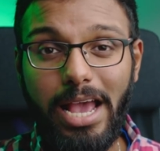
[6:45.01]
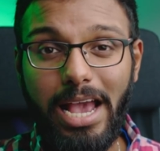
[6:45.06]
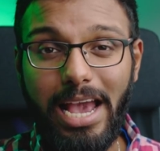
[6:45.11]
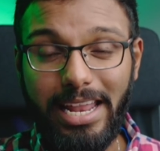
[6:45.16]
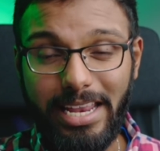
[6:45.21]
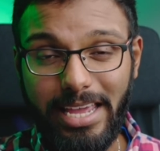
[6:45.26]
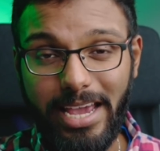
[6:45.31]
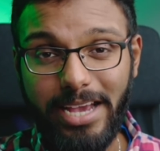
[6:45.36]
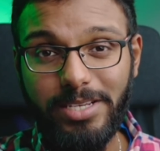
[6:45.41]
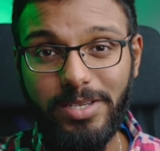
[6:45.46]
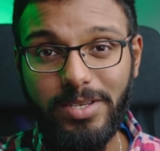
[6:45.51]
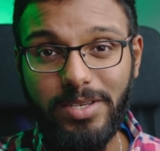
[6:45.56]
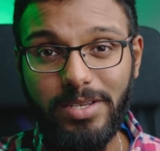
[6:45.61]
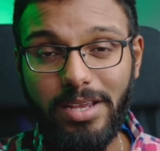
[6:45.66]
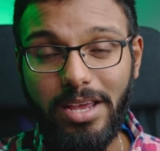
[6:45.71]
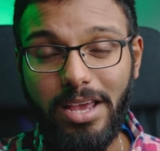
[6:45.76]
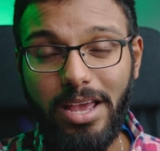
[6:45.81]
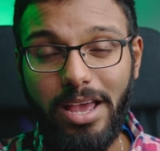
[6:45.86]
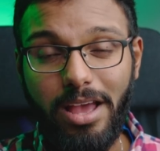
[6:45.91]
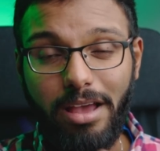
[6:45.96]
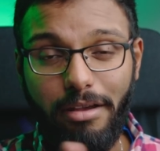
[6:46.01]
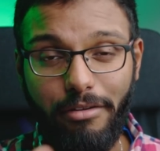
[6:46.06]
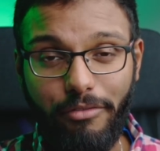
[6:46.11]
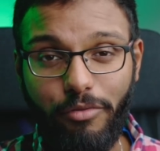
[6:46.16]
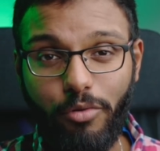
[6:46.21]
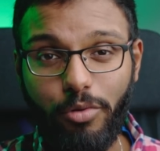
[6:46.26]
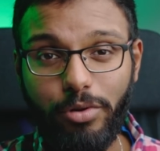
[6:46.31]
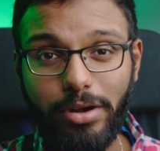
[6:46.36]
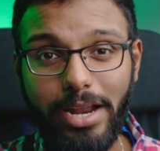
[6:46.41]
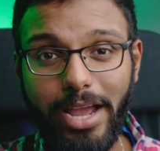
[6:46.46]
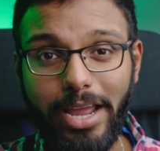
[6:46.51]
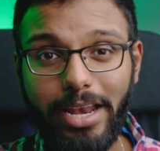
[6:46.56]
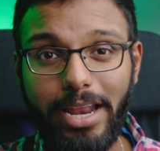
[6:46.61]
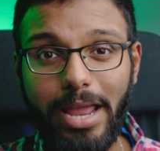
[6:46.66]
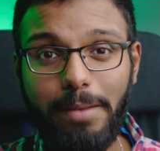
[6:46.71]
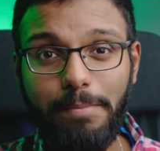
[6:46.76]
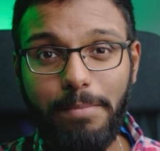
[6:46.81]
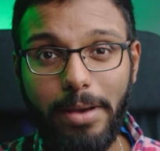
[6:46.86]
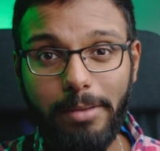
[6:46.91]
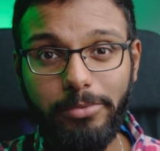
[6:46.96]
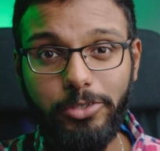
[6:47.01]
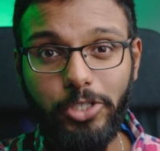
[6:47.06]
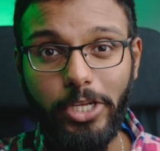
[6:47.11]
and yes, Fortnite and P U B